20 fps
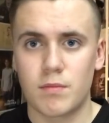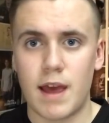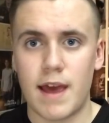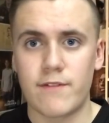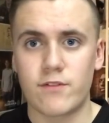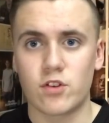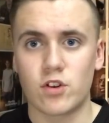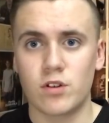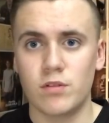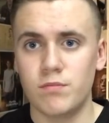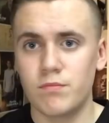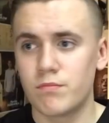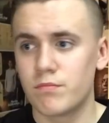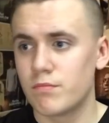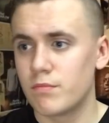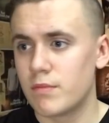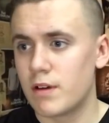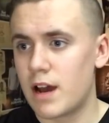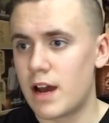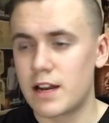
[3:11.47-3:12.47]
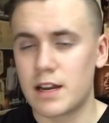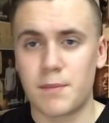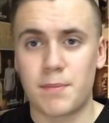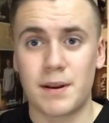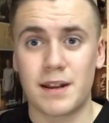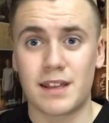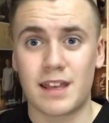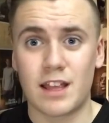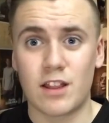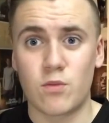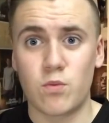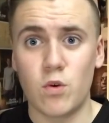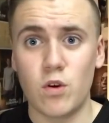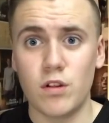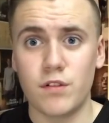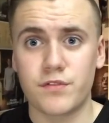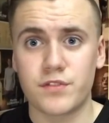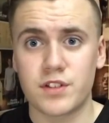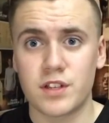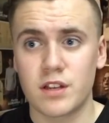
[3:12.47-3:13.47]
Everton, and he played against
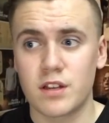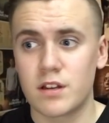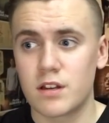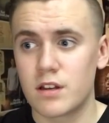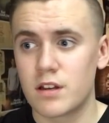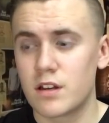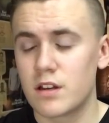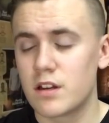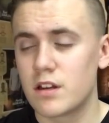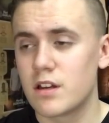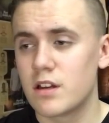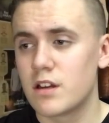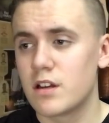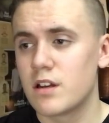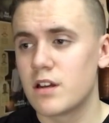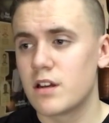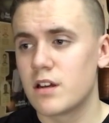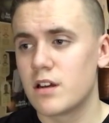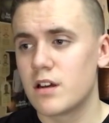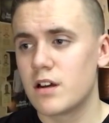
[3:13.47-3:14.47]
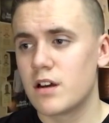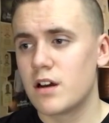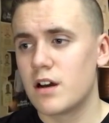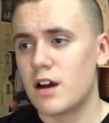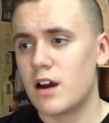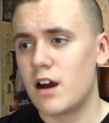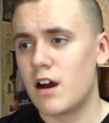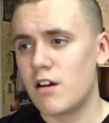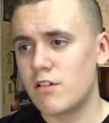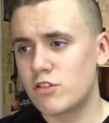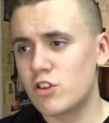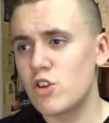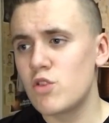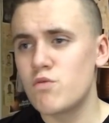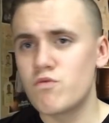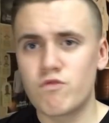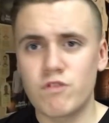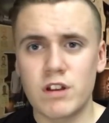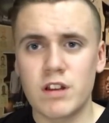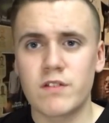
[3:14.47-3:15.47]
Wolves. I do
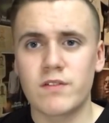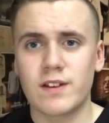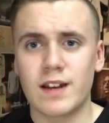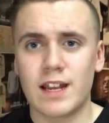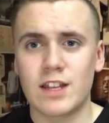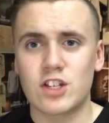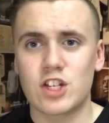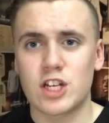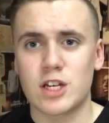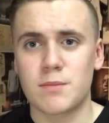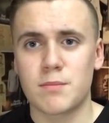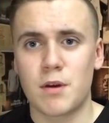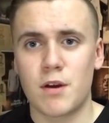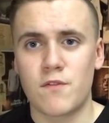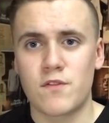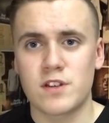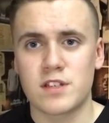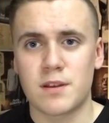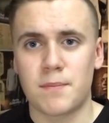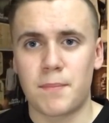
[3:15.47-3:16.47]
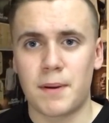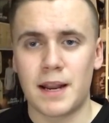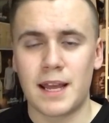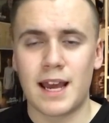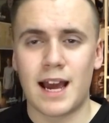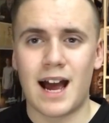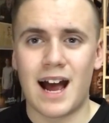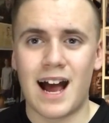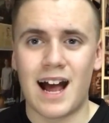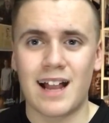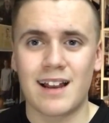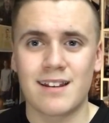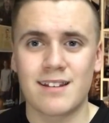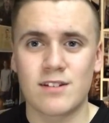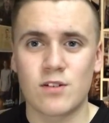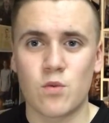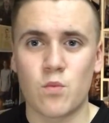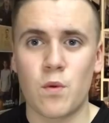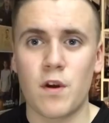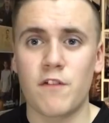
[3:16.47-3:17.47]
really, really like Jacob Murphy as a player, and
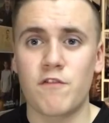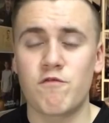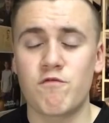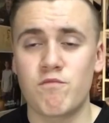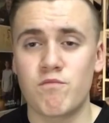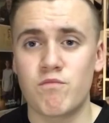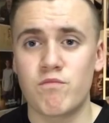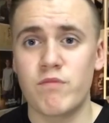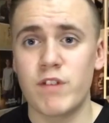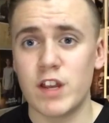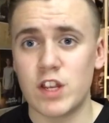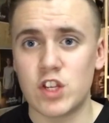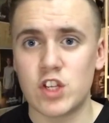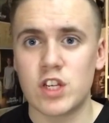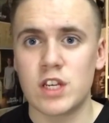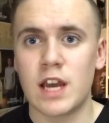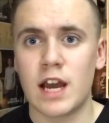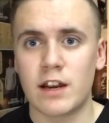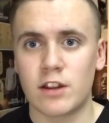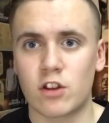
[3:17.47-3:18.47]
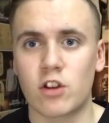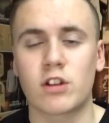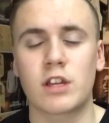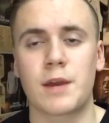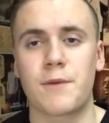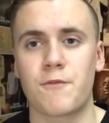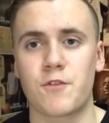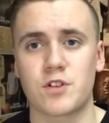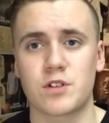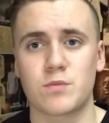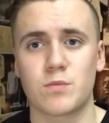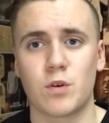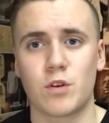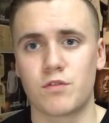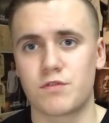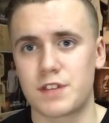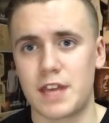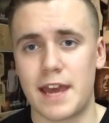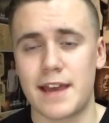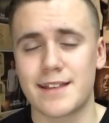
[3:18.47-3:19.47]
with Rich, he had a good game versus
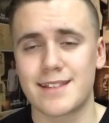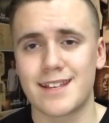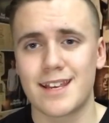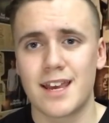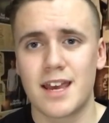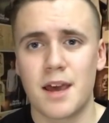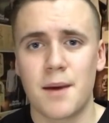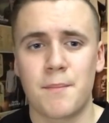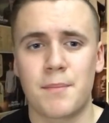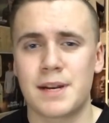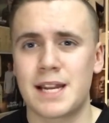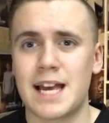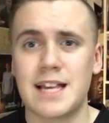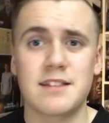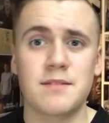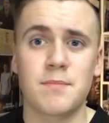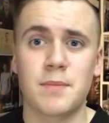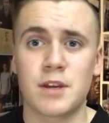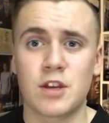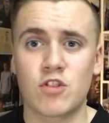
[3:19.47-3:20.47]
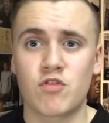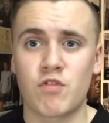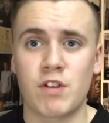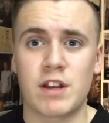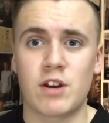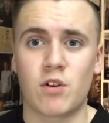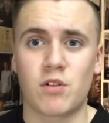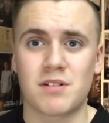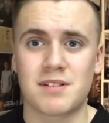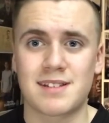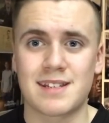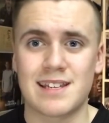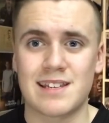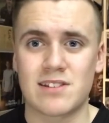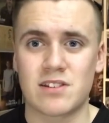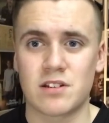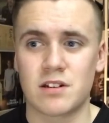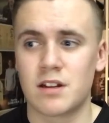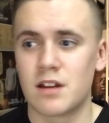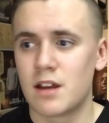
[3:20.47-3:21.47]
Wolves, yes, but he hasn't been great all
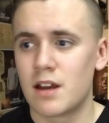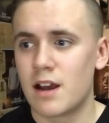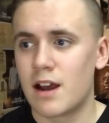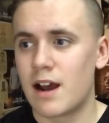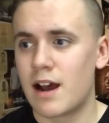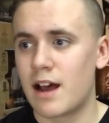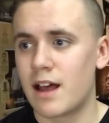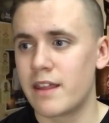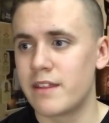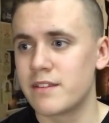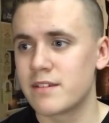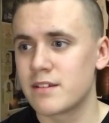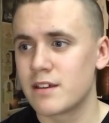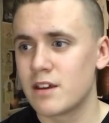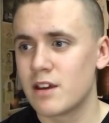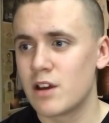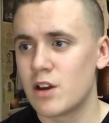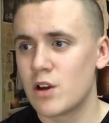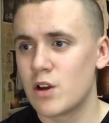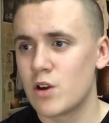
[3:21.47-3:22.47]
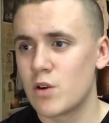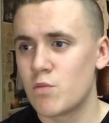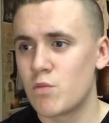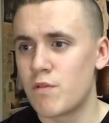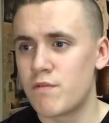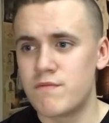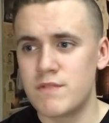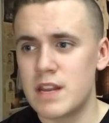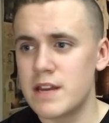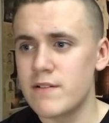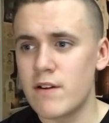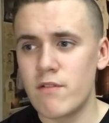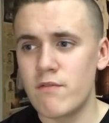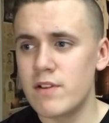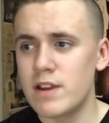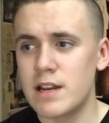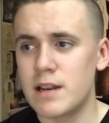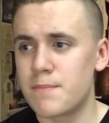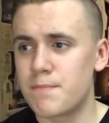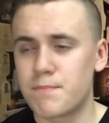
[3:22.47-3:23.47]
season, and we've never
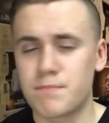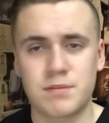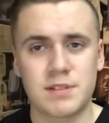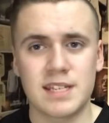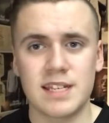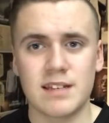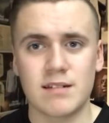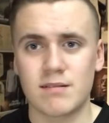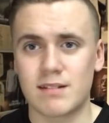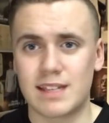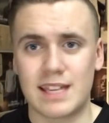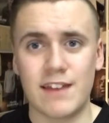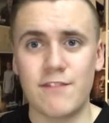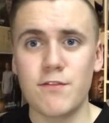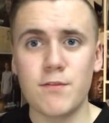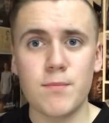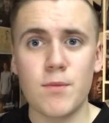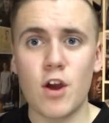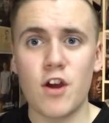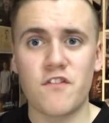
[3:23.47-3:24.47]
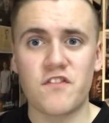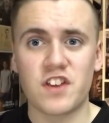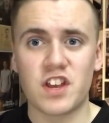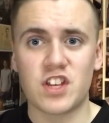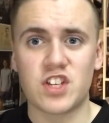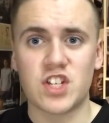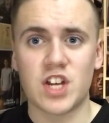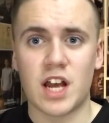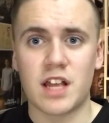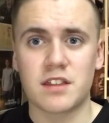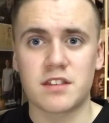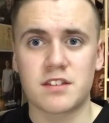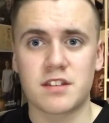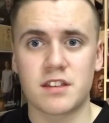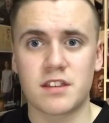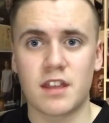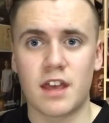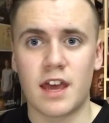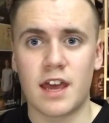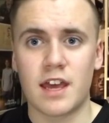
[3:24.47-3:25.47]
really given Murphy a chance
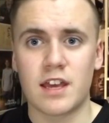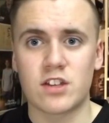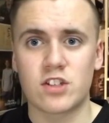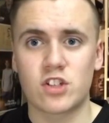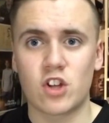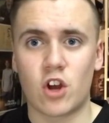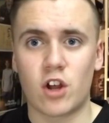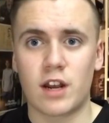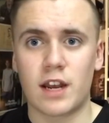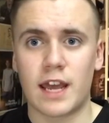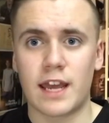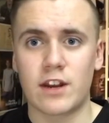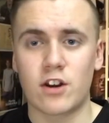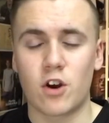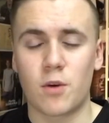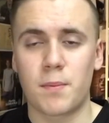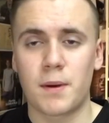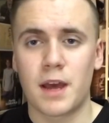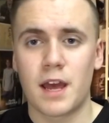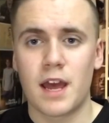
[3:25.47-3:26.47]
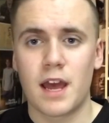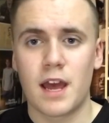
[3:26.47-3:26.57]
in the starting lineup.